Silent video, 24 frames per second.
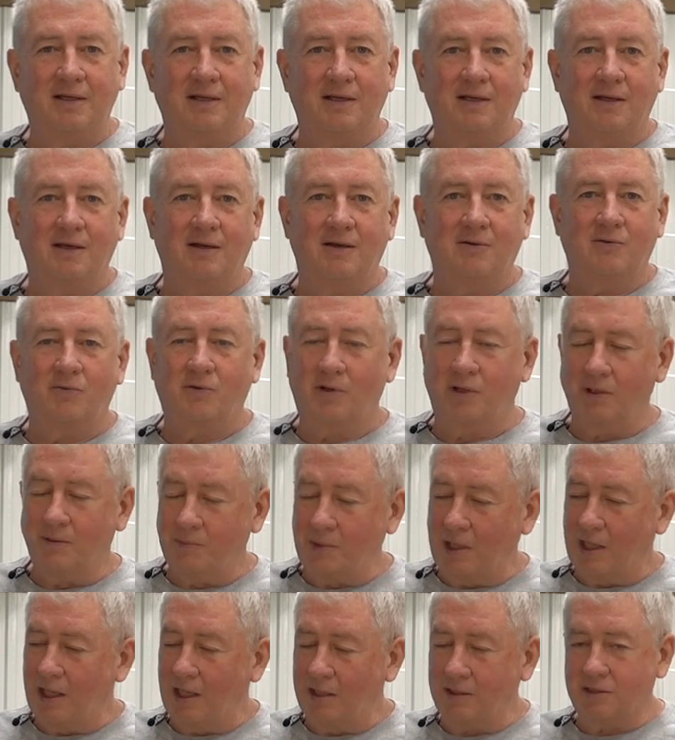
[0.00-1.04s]
We're going to
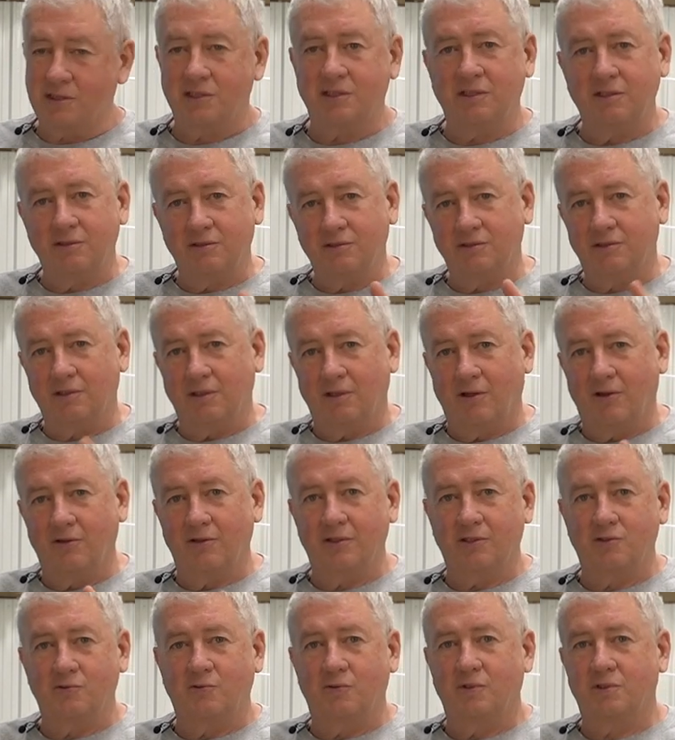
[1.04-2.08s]
be adding skills to all
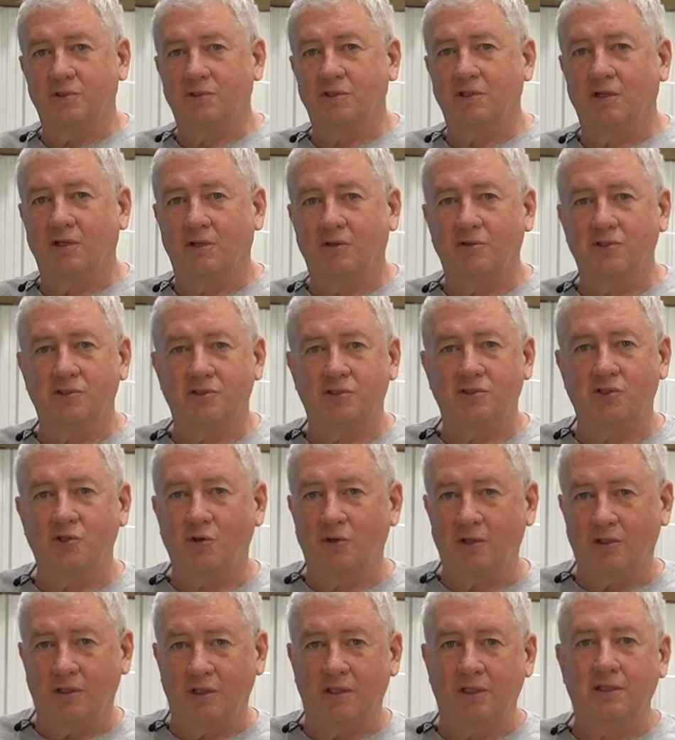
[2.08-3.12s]
these words
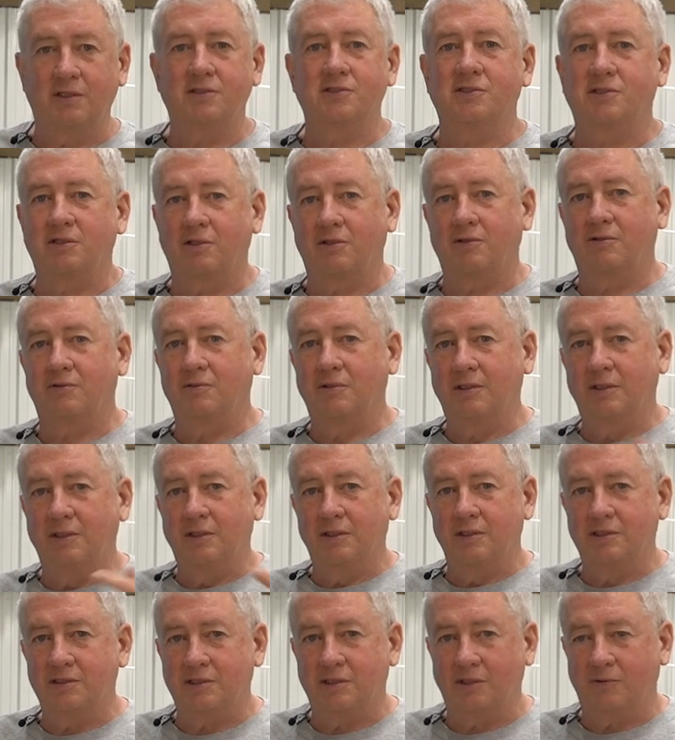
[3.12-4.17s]
shortly, so
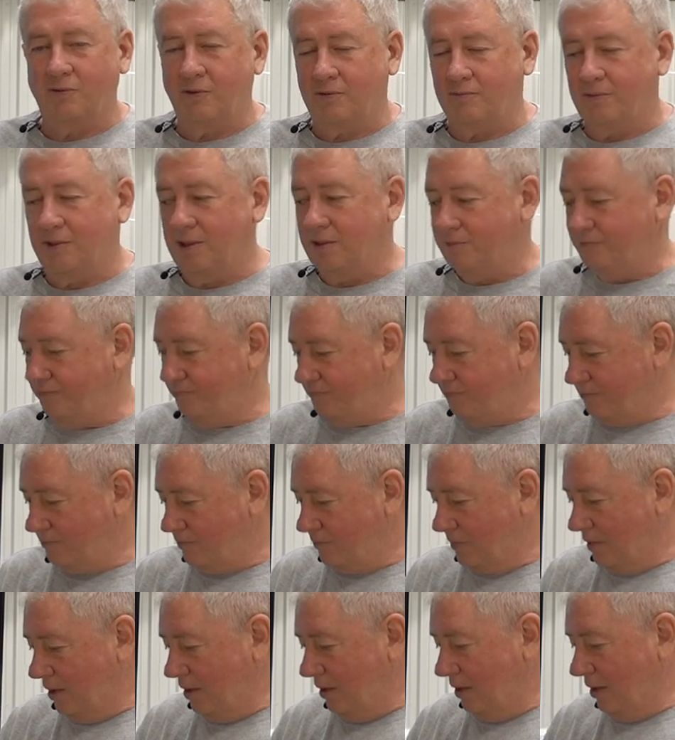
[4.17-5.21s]
stick with me.
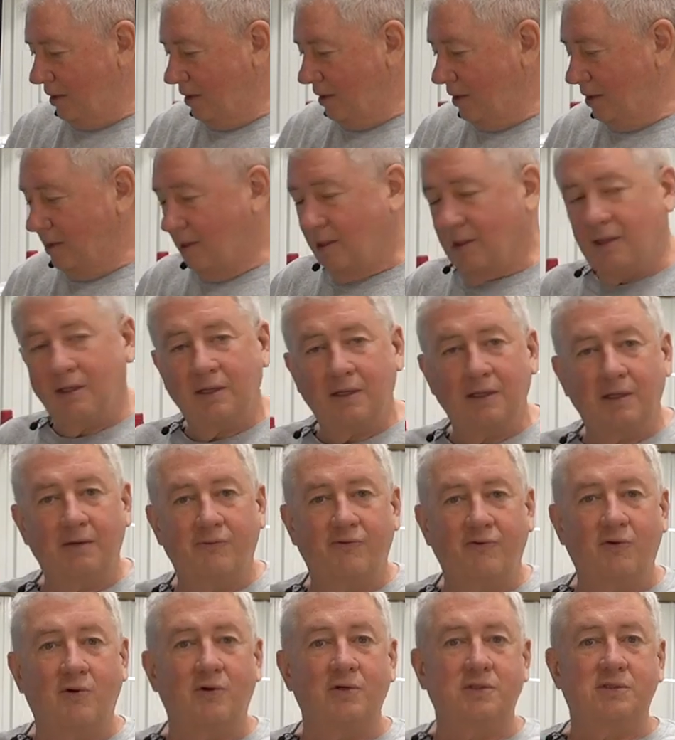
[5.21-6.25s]

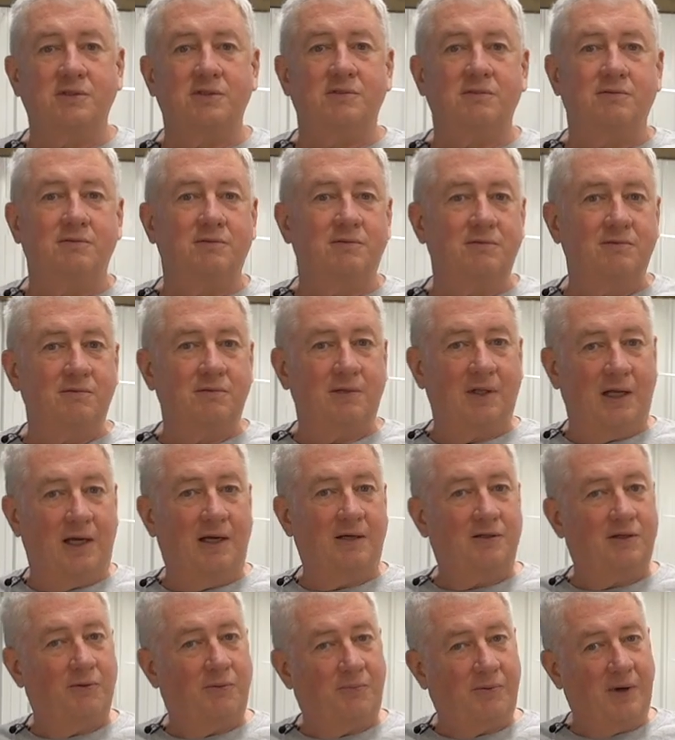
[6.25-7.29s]
Of course, I
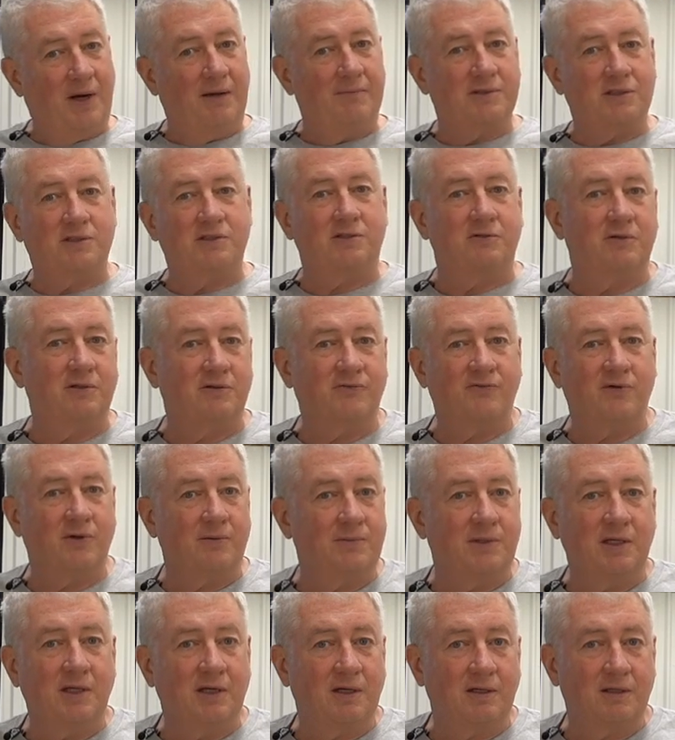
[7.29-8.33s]
promised you at the very
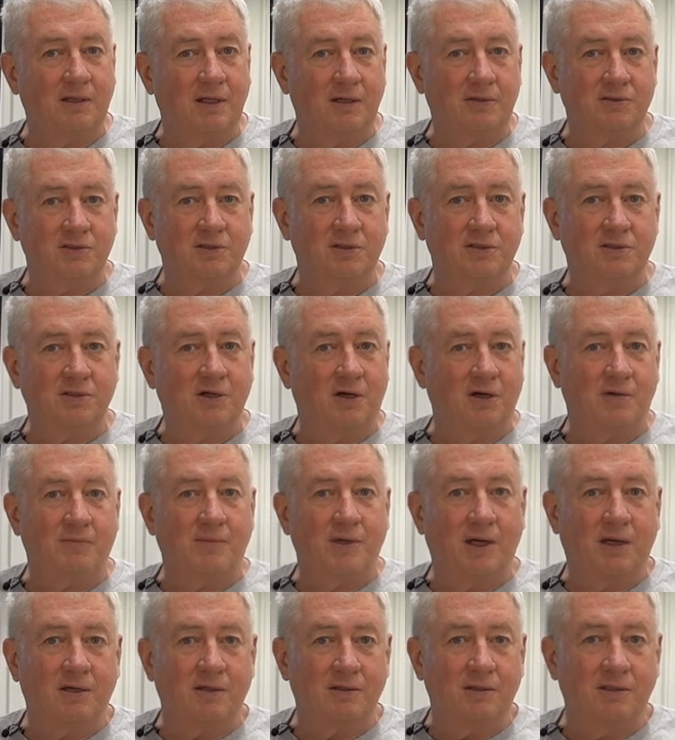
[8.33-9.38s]
beginning that I was going to talk
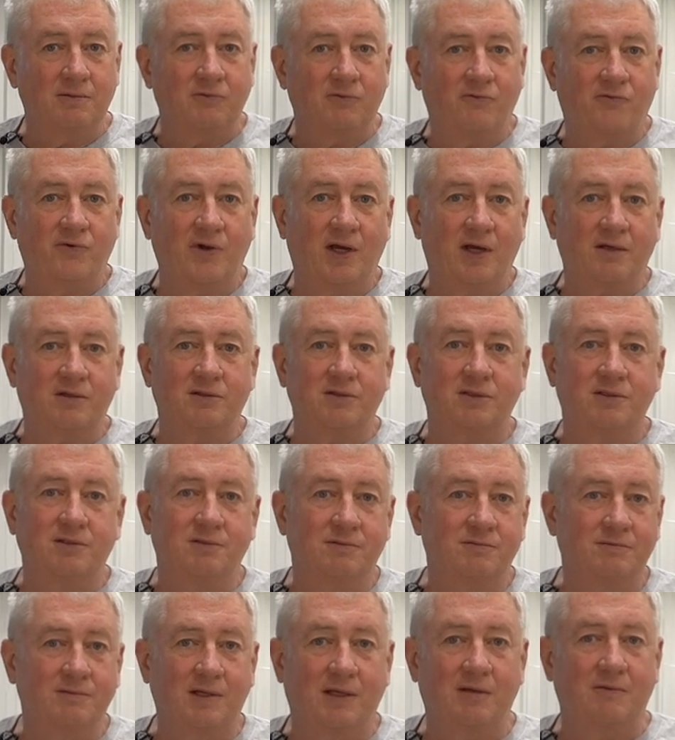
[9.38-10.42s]
about human factors.
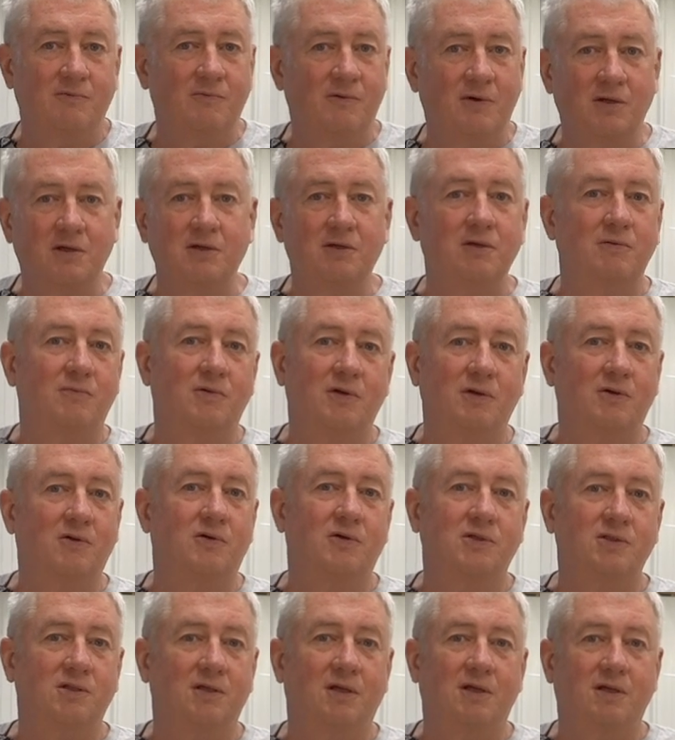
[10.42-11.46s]
And what good would a
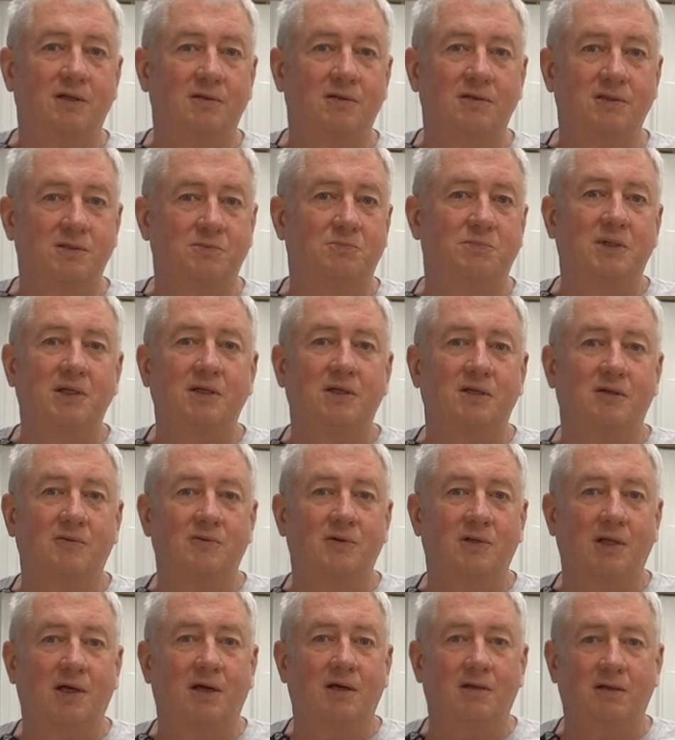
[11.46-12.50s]
course like this be
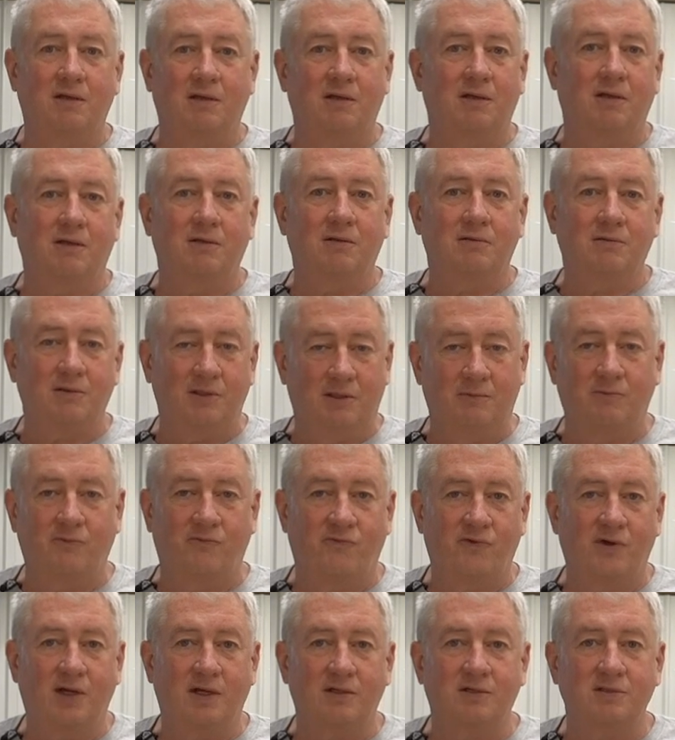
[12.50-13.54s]
without a little human
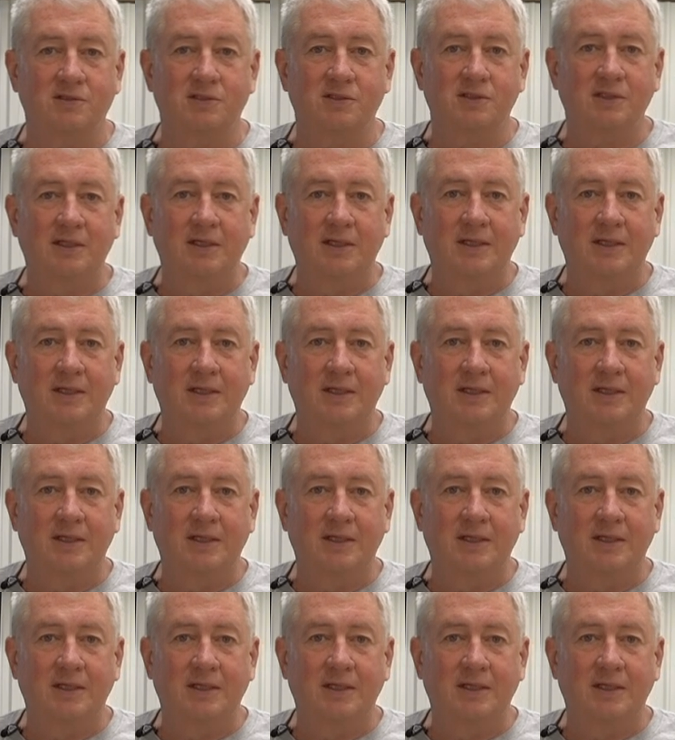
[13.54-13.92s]
factors?